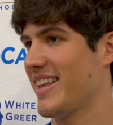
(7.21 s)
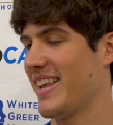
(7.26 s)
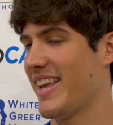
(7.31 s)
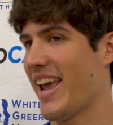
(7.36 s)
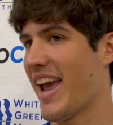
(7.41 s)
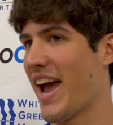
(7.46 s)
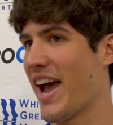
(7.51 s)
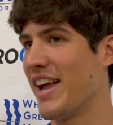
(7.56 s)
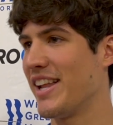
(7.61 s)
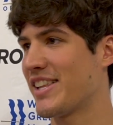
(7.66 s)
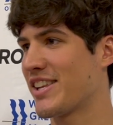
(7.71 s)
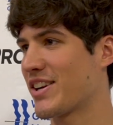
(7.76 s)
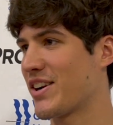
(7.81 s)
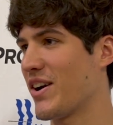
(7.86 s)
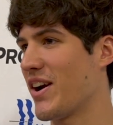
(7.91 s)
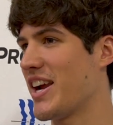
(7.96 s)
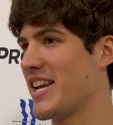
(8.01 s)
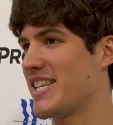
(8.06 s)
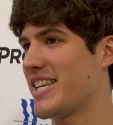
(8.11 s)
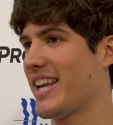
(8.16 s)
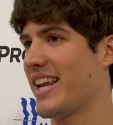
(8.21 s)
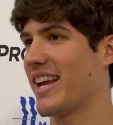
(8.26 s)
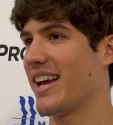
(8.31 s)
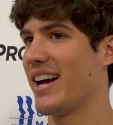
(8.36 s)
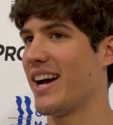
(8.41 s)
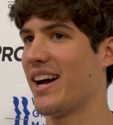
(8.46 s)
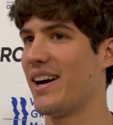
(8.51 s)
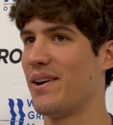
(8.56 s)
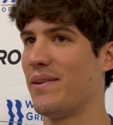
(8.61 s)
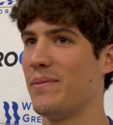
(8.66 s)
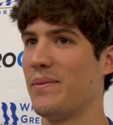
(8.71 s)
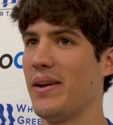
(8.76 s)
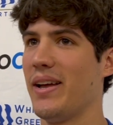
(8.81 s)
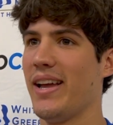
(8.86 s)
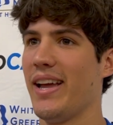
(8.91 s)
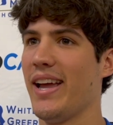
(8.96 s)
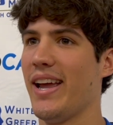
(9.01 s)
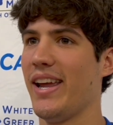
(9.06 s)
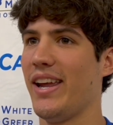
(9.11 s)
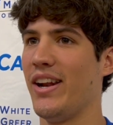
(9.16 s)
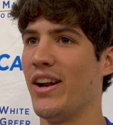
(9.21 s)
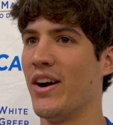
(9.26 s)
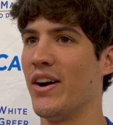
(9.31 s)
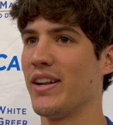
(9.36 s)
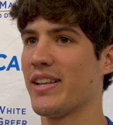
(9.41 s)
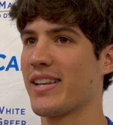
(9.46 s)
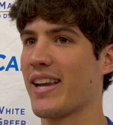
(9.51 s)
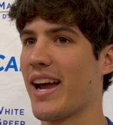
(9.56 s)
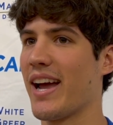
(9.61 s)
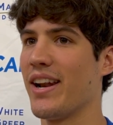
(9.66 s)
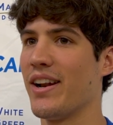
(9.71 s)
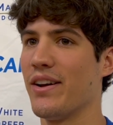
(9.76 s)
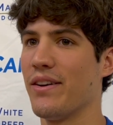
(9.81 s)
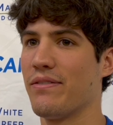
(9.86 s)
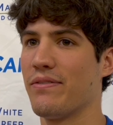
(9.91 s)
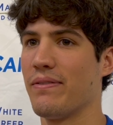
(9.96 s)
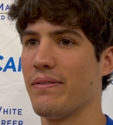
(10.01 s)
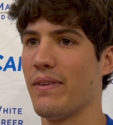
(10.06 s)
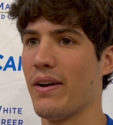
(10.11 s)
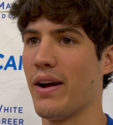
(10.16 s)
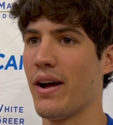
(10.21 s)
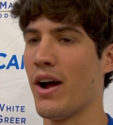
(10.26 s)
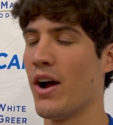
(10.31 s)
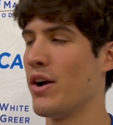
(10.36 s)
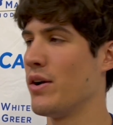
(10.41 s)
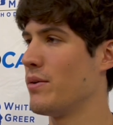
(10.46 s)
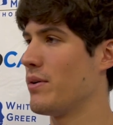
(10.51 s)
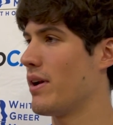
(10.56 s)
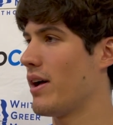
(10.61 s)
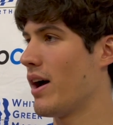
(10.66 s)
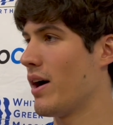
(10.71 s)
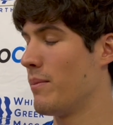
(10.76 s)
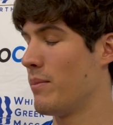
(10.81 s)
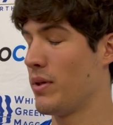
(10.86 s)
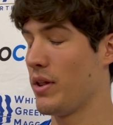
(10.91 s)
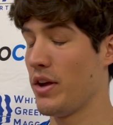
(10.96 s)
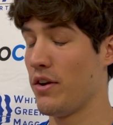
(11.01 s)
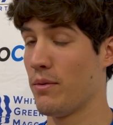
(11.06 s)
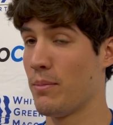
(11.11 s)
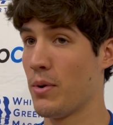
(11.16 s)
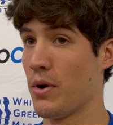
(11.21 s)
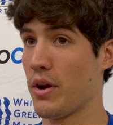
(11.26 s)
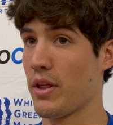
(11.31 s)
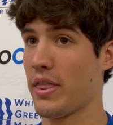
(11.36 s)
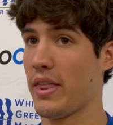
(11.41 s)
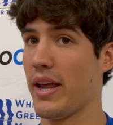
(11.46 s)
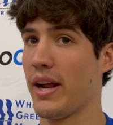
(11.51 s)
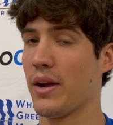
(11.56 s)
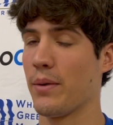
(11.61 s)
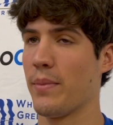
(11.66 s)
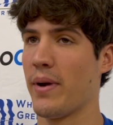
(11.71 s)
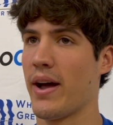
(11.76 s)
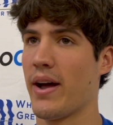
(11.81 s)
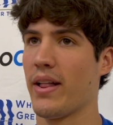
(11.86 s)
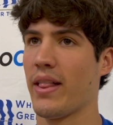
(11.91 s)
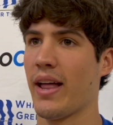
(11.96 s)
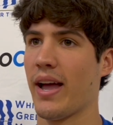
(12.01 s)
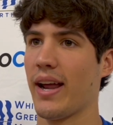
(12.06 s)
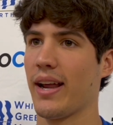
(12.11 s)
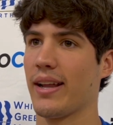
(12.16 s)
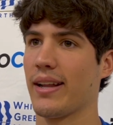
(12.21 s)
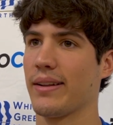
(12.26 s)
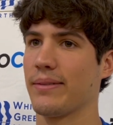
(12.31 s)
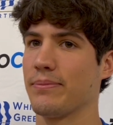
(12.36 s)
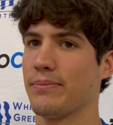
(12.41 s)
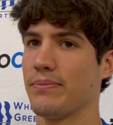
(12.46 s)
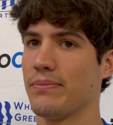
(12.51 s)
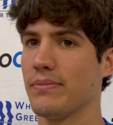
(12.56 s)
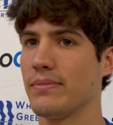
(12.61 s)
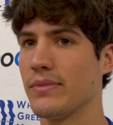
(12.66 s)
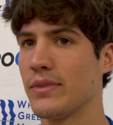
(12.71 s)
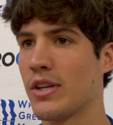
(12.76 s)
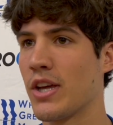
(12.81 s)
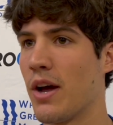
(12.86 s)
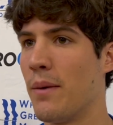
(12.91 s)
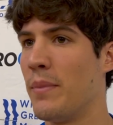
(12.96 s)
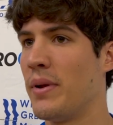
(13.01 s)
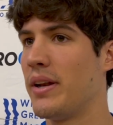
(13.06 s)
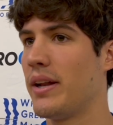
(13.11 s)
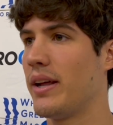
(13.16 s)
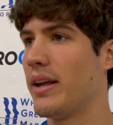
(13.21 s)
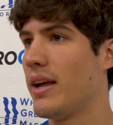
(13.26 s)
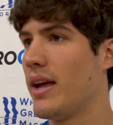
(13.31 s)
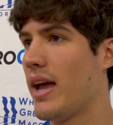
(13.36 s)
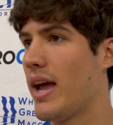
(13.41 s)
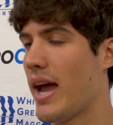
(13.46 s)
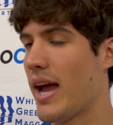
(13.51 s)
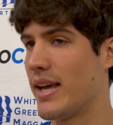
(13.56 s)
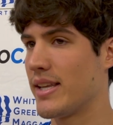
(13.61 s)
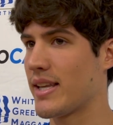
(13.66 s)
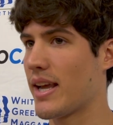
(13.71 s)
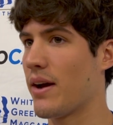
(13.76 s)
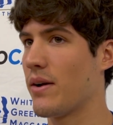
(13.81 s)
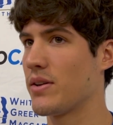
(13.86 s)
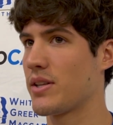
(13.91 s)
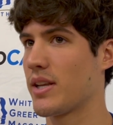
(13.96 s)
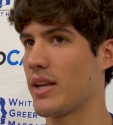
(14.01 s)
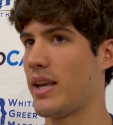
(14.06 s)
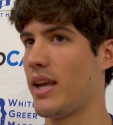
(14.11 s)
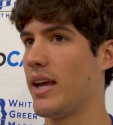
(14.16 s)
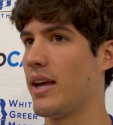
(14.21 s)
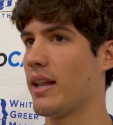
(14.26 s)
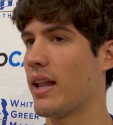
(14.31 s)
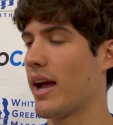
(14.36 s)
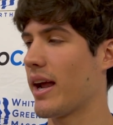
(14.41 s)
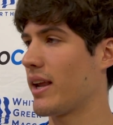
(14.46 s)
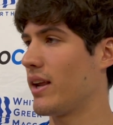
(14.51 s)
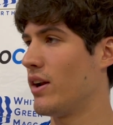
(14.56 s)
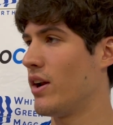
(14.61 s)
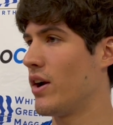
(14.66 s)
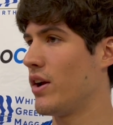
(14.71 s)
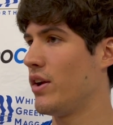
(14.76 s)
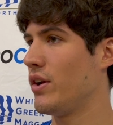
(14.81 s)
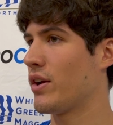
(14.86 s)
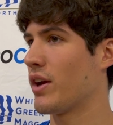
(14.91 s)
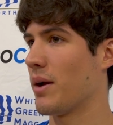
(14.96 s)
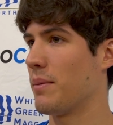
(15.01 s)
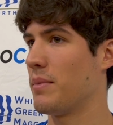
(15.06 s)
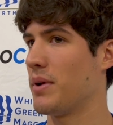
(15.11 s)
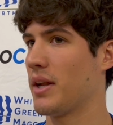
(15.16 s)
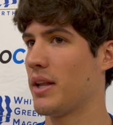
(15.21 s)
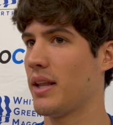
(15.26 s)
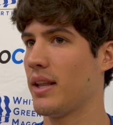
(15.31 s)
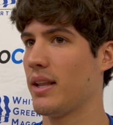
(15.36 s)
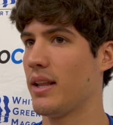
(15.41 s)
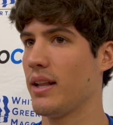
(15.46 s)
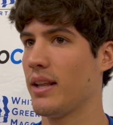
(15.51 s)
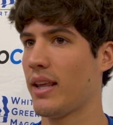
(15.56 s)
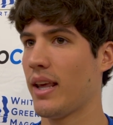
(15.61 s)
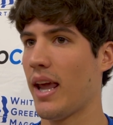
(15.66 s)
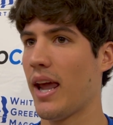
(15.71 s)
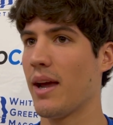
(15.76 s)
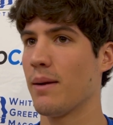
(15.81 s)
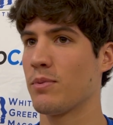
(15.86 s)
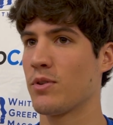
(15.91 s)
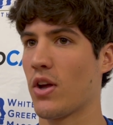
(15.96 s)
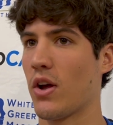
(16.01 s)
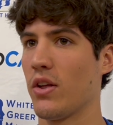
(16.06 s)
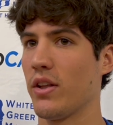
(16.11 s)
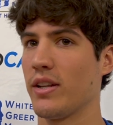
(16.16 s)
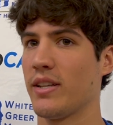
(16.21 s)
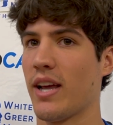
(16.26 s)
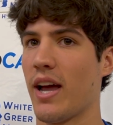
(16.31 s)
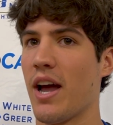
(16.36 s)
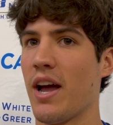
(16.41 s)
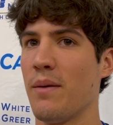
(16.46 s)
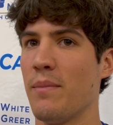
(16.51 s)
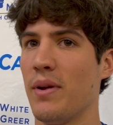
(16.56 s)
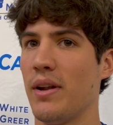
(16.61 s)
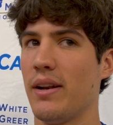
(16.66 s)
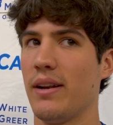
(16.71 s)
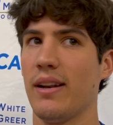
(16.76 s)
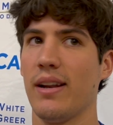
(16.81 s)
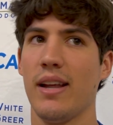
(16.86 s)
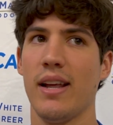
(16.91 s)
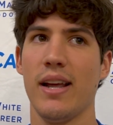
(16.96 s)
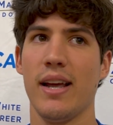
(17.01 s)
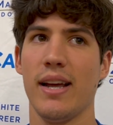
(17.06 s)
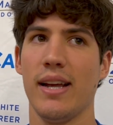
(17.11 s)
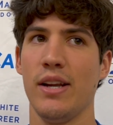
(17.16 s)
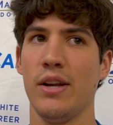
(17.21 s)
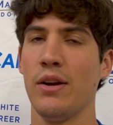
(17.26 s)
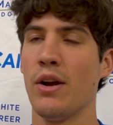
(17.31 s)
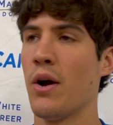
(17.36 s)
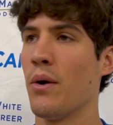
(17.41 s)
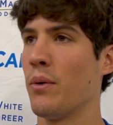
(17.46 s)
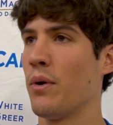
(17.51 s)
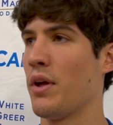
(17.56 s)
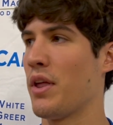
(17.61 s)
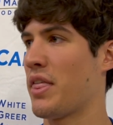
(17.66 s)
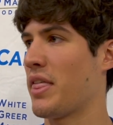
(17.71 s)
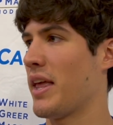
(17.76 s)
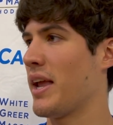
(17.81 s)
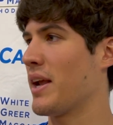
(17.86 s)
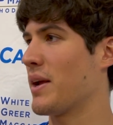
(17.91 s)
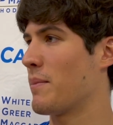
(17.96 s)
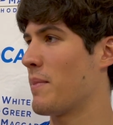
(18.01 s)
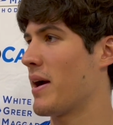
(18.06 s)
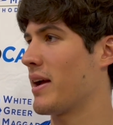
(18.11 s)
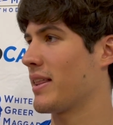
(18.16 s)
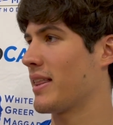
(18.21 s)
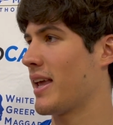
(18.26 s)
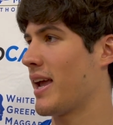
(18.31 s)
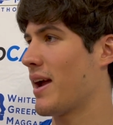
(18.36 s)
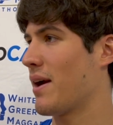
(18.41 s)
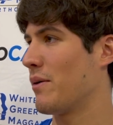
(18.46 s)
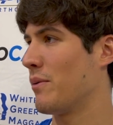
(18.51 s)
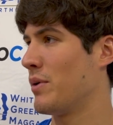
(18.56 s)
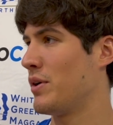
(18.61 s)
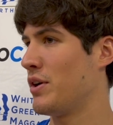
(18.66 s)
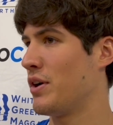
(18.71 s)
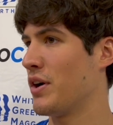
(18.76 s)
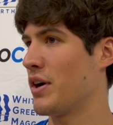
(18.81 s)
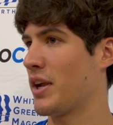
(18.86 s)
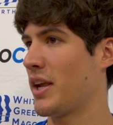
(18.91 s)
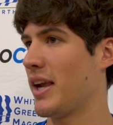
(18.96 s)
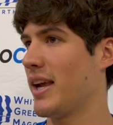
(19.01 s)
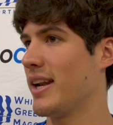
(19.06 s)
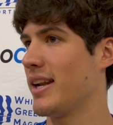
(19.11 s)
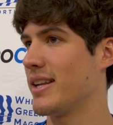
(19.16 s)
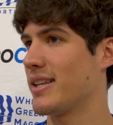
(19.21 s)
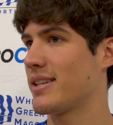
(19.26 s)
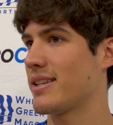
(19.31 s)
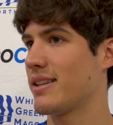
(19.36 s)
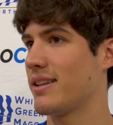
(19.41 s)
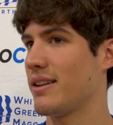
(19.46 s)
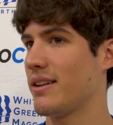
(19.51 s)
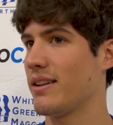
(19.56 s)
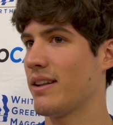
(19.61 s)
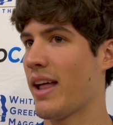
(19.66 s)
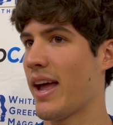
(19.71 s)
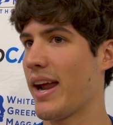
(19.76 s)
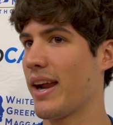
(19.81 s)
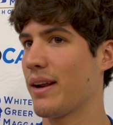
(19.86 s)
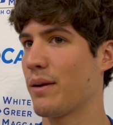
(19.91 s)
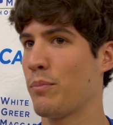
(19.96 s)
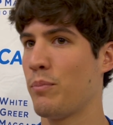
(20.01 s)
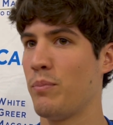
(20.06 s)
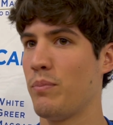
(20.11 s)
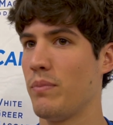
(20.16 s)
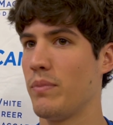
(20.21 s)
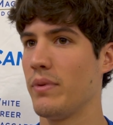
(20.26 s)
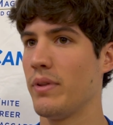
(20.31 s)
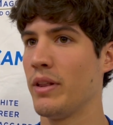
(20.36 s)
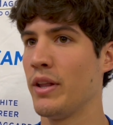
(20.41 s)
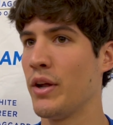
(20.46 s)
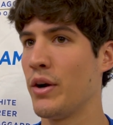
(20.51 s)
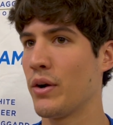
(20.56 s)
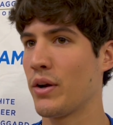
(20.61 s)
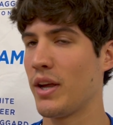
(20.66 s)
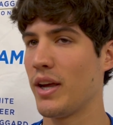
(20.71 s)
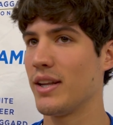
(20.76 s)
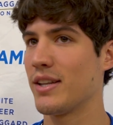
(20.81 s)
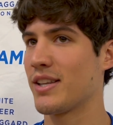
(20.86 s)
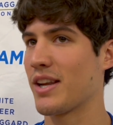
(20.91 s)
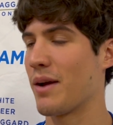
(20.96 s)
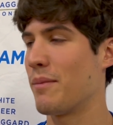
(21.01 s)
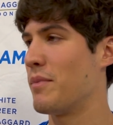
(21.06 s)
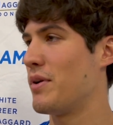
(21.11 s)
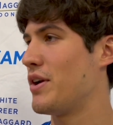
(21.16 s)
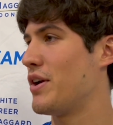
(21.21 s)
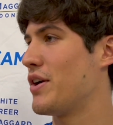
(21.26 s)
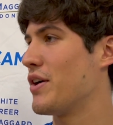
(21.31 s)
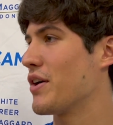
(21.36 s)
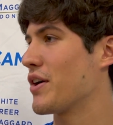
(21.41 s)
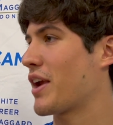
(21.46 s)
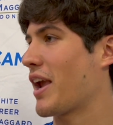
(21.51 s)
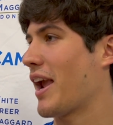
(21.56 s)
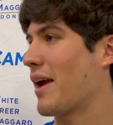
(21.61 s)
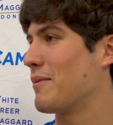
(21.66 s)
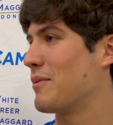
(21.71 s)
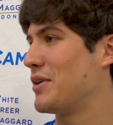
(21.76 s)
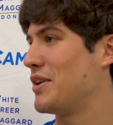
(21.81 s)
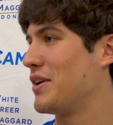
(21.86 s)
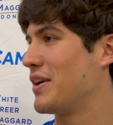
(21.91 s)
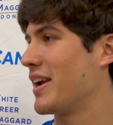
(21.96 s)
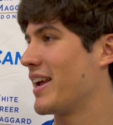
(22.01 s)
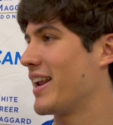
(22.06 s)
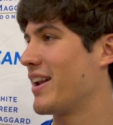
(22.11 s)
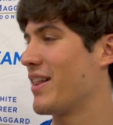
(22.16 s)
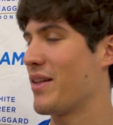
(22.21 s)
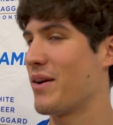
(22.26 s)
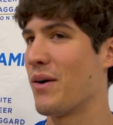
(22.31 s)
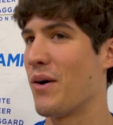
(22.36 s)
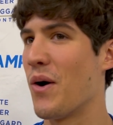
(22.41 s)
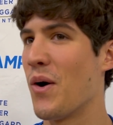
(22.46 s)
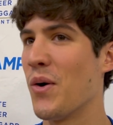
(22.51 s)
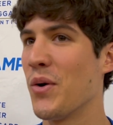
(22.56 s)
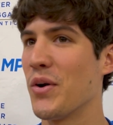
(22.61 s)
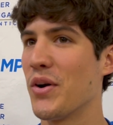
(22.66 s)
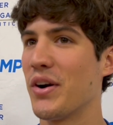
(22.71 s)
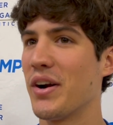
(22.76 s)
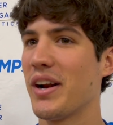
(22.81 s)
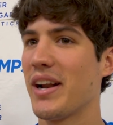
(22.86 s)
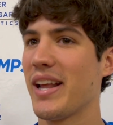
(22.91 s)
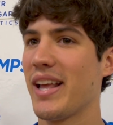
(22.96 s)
Yeah, it's crazy. You know, it's kind of unbelievable to think about, like, coming to, as I was a kid, like, you know, you come to camps all the time, and you don't really think about that when you're a kid, is like little kids coming to your camp when you get a little older.